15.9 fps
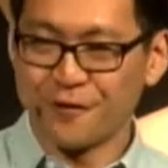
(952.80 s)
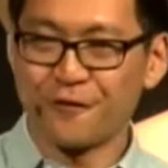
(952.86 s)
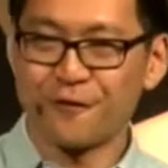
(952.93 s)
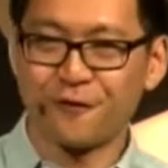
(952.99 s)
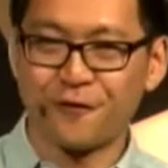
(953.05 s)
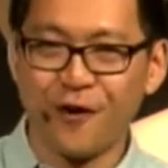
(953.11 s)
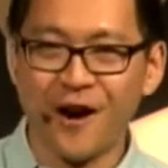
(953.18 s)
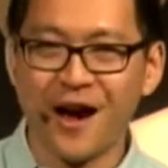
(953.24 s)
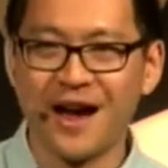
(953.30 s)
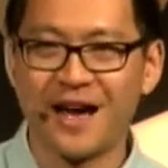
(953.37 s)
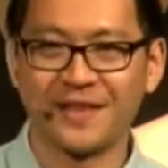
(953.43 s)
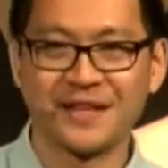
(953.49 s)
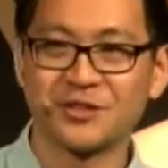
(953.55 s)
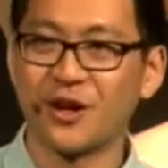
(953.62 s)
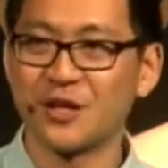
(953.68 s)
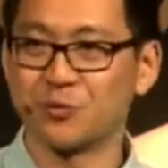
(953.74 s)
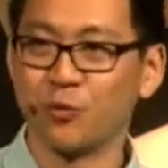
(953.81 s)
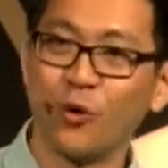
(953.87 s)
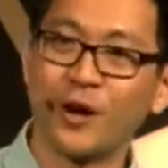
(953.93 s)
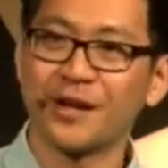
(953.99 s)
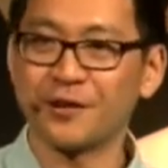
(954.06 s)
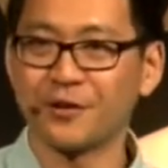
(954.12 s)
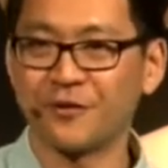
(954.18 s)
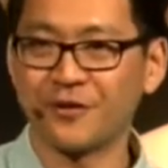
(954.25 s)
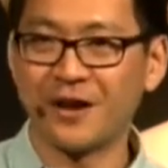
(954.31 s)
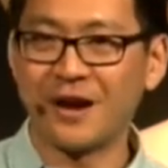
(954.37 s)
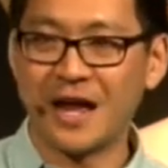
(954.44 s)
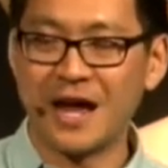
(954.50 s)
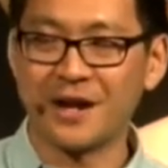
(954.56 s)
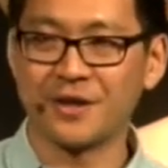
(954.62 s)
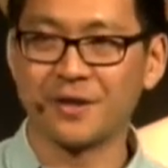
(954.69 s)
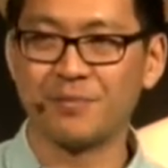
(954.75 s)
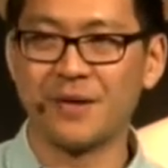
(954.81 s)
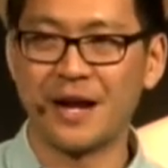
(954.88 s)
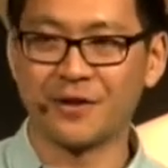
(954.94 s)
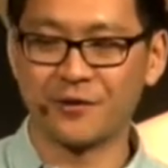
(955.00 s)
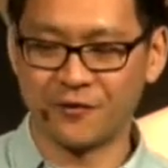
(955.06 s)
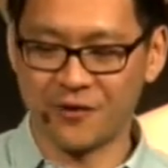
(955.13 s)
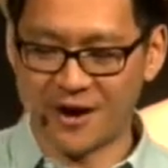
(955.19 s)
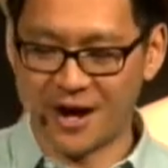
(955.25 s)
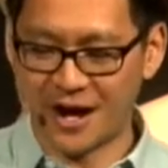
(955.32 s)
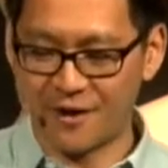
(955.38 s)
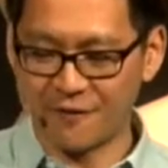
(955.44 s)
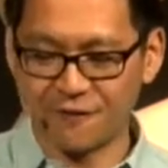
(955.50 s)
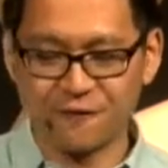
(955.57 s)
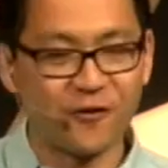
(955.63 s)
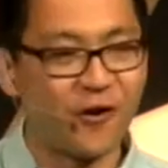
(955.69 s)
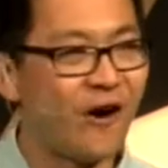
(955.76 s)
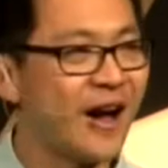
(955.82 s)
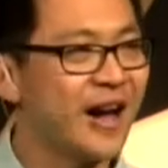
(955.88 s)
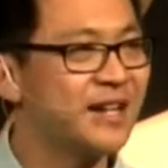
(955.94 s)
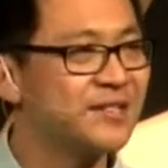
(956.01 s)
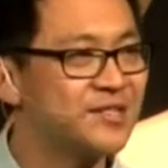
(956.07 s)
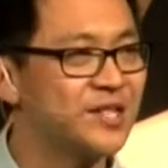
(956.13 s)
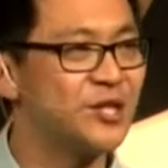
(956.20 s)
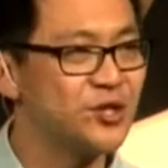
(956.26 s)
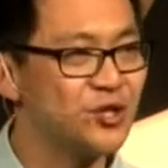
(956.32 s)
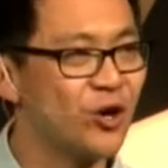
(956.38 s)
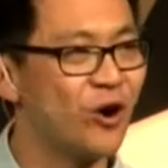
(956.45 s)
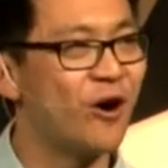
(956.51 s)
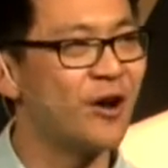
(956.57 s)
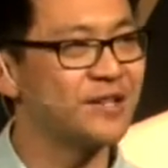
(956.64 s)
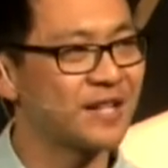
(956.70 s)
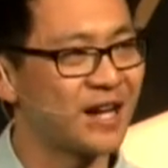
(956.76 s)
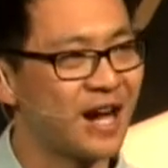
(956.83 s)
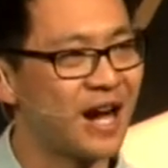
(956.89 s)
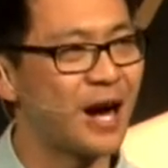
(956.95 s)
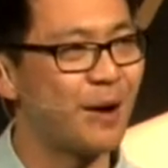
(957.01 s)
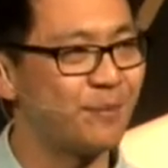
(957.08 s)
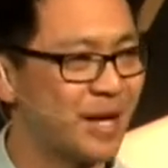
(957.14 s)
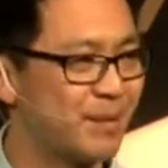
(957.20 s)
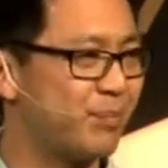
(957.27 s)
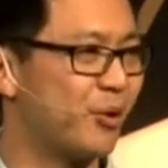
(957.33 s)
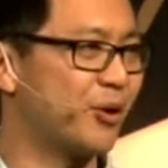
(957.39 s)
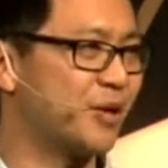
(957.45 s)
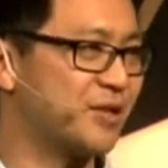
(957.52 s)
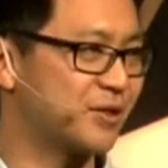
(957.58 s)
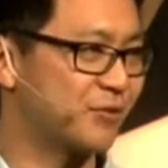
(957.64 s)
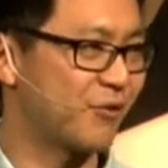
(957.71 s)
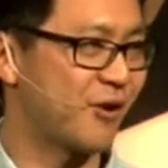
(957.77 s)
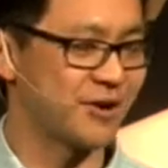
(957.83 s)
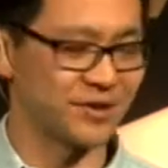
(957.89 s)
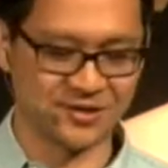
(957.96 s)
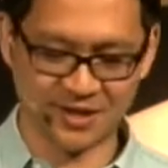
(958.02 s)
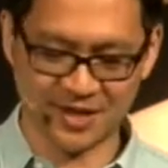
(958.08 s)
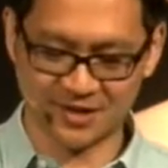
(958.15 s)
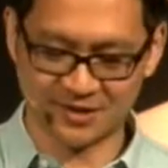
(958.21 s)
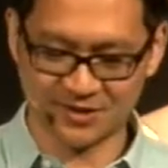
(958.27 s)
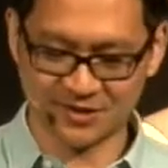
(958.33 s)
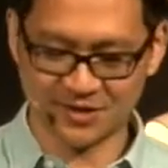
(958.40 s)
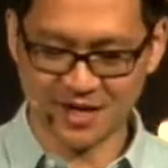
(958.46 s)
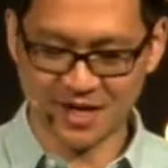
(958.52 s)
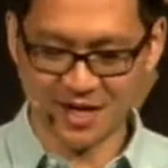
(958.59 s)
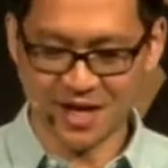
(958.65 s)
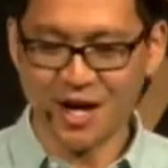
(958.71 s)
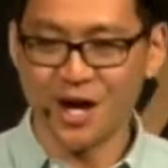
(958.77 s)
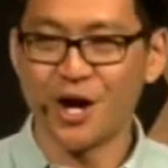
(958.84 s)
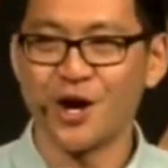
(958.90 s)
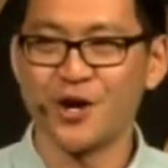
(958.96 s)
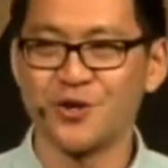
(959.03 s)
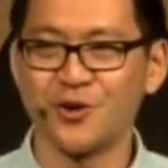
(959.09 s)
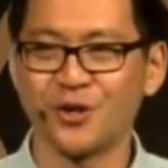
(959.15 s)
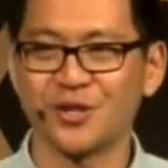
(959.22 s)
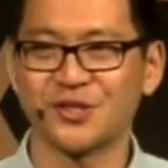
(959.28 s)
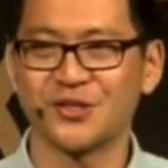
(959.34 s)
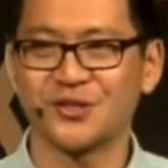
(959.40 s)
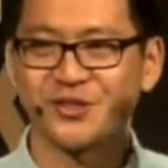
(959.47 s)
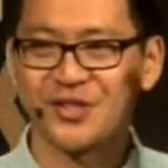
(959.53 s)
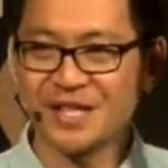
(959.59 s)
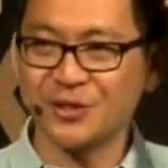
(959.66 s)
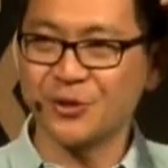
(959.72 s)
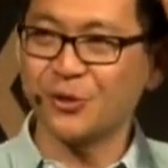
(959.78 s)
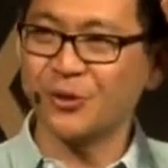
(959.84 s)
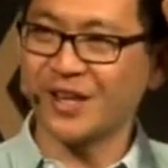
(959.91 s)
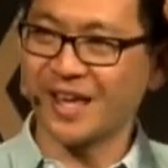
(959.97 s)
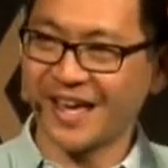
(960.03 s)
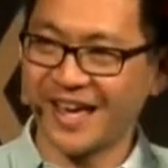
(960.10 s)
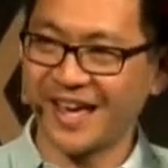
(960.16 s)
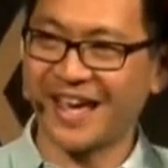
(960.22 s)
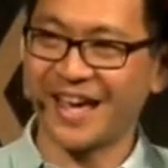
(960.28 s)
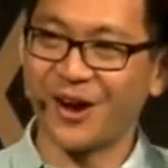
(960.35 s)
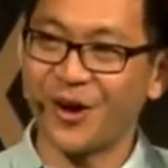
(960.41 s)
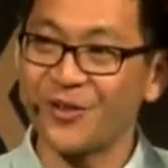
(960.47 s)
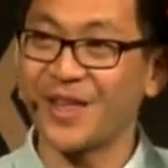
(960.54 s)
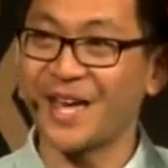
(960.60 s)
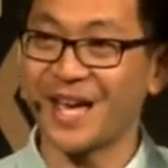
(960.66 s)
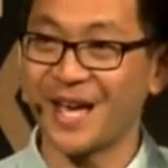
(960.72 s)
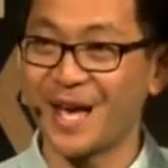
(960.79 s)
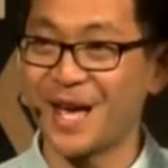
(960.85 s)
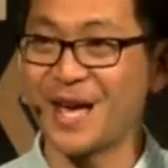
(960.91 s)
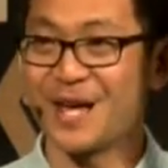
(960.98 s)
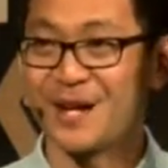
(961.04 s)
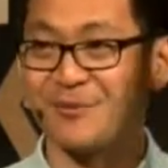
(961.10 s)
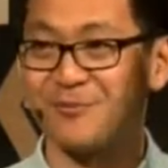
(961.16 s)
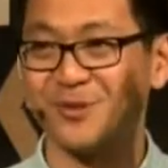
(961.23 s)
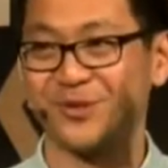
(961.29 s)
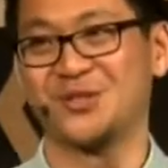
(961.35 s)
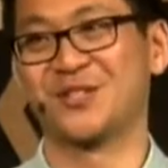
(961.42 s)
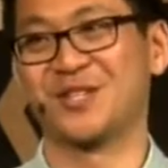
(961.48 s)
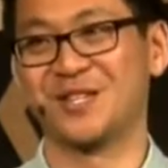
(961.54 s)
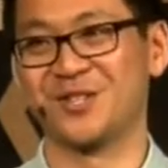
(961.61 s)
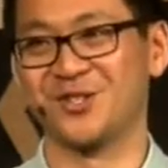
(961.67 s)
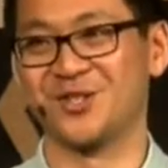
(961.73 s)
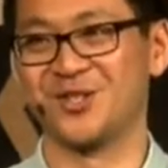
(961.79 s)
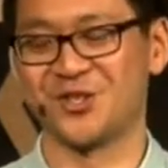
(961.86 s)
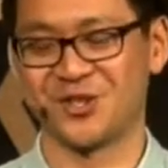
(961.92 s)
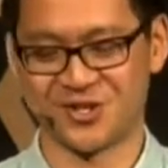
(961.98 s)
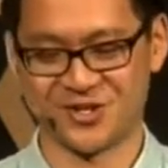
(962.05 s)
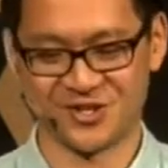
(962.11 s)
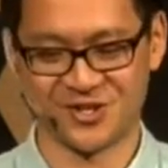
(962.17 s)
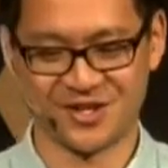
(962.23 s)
Fire, these guys walk out of the fire. Fire did not harm their bodies, the writer says. Not a single hair on their head was singed.